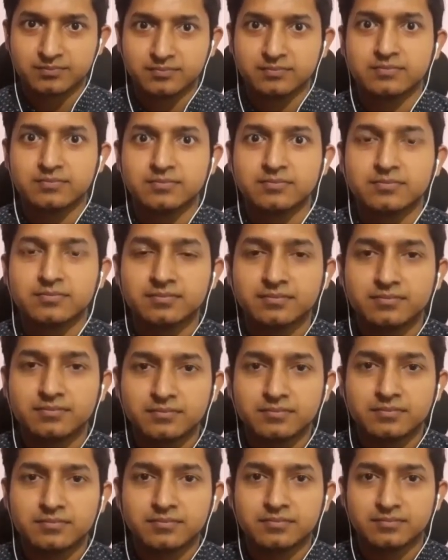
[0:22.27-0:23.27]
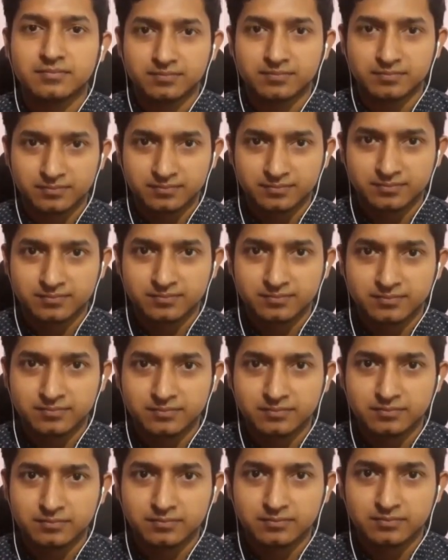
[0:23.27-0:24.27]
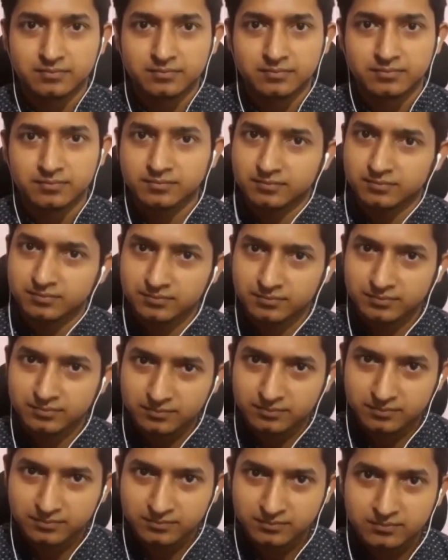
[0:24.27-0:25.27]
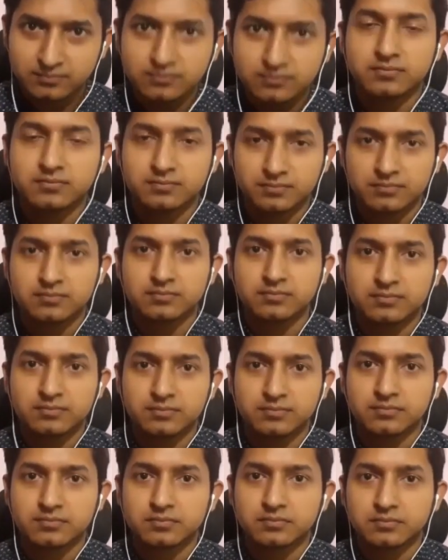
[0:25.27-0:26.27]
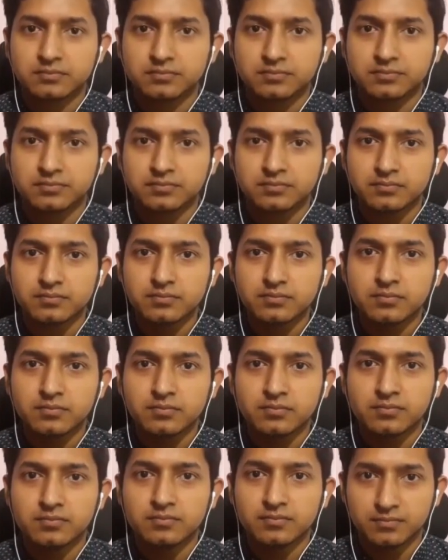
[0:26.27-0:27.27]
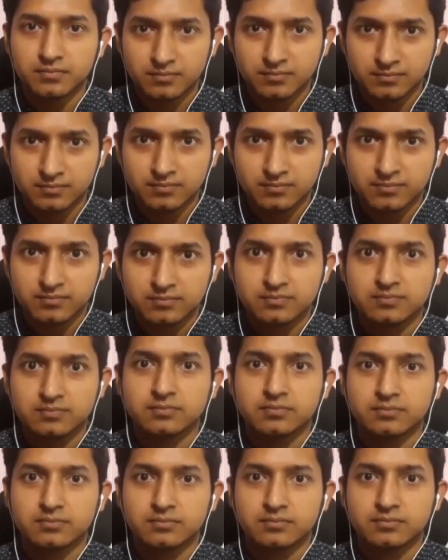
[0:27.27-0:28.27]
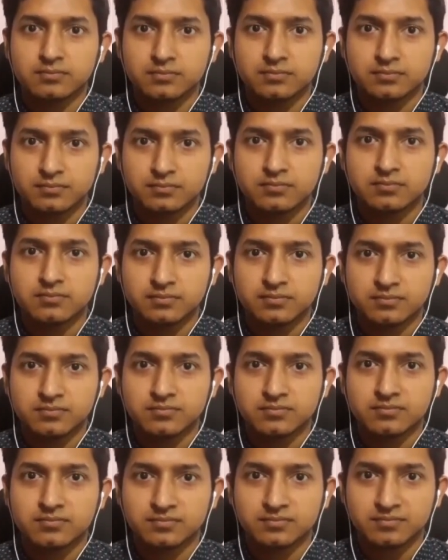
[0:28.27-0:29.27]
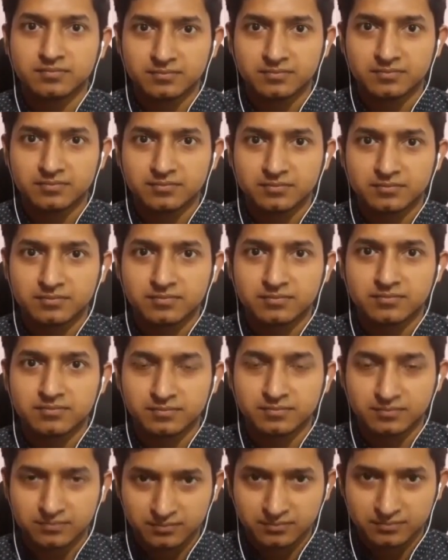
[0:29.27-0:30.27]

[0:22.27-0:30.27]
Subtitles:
(silent)